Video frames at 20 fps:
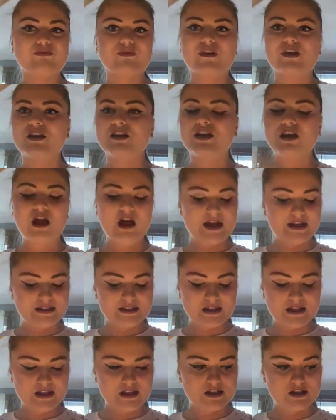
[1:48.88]

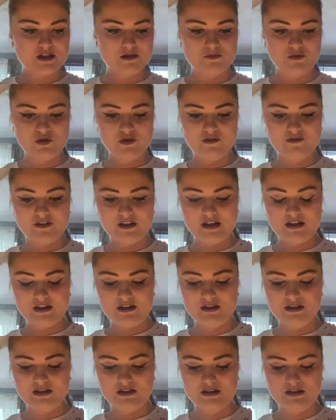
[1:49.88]
lighter, smoother.
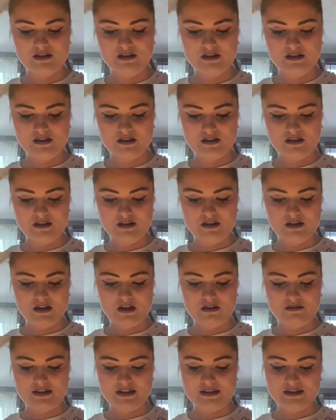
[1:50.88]

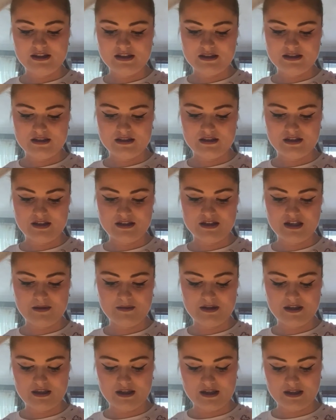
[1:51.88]
I'll need this entire tub, I
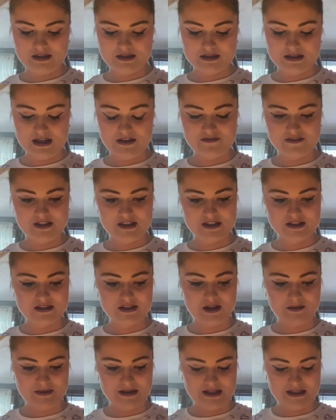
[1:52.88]
think, that's left in this
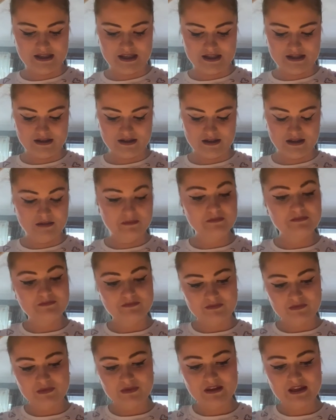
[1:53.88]
tub, and then some.
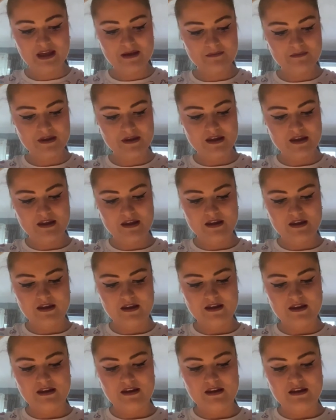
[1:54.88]
Yep,
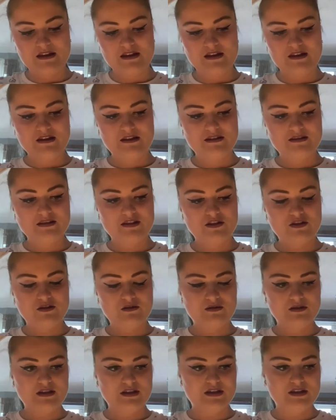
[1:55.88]
because I
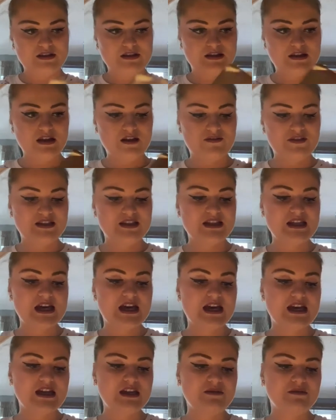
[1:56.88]
used this the other
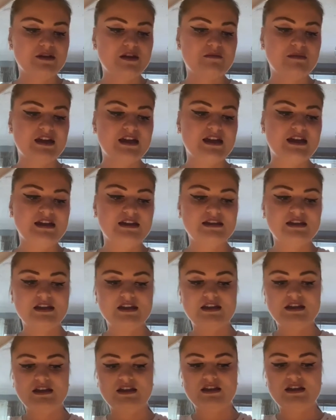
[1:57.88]
day when I made
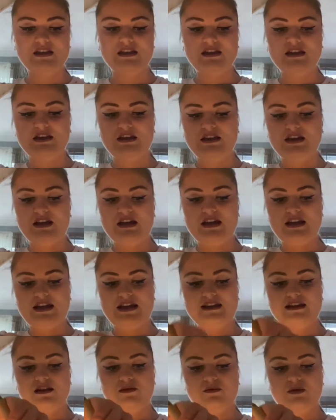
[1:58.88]
a
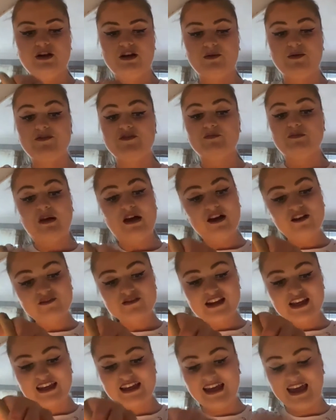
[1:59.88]
lady I work with's
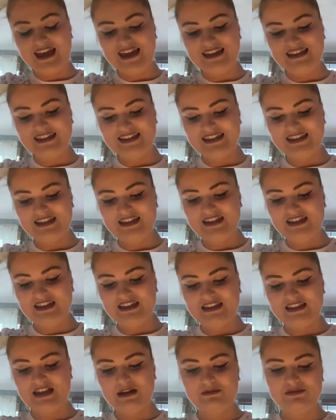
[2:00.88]
birthday cake.
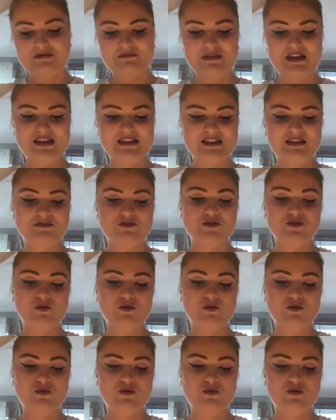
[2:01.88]
That was amazing. It was an